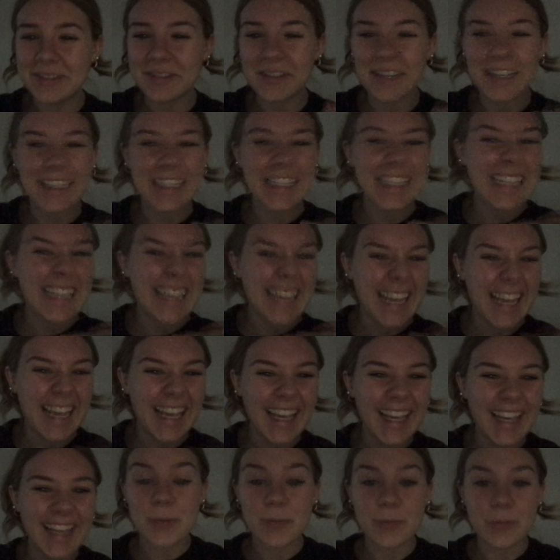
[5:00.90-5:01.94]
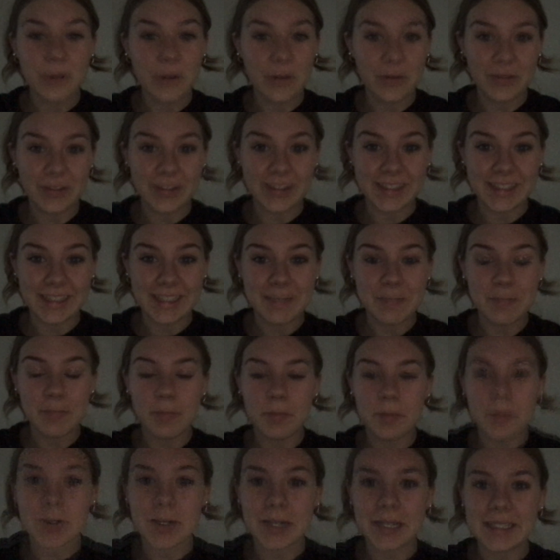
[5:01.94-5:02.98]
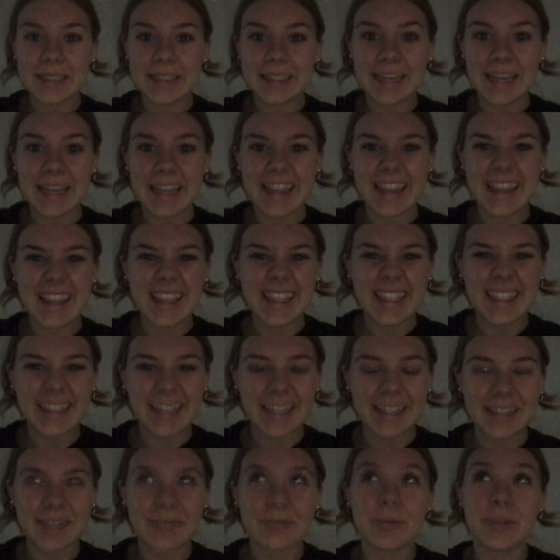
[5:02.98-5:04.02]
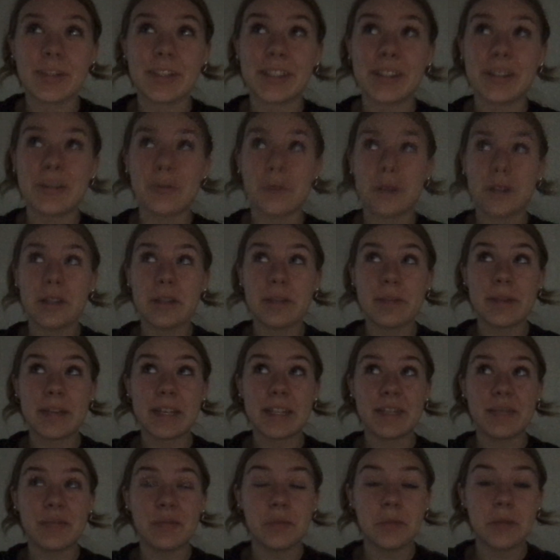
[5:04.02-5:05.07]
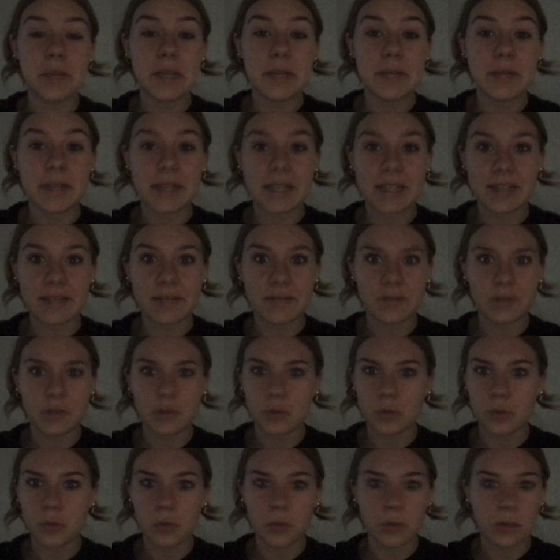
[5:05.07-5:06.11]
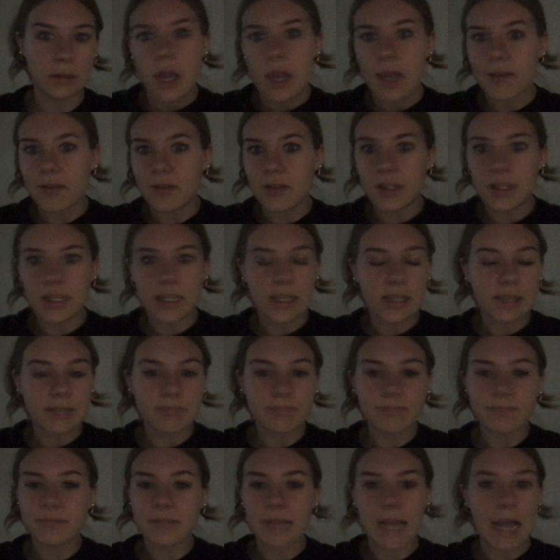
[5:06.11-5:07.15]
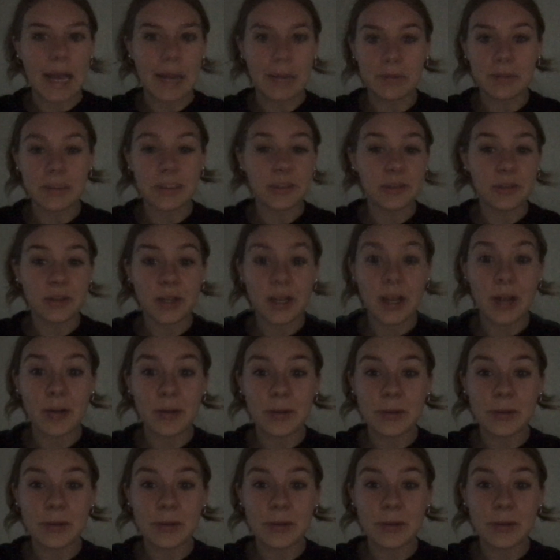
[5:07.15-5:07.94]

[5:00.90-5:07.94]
I can. We'll have to see, but I think that's what's gonna work the best for me because of school and everything happening right now.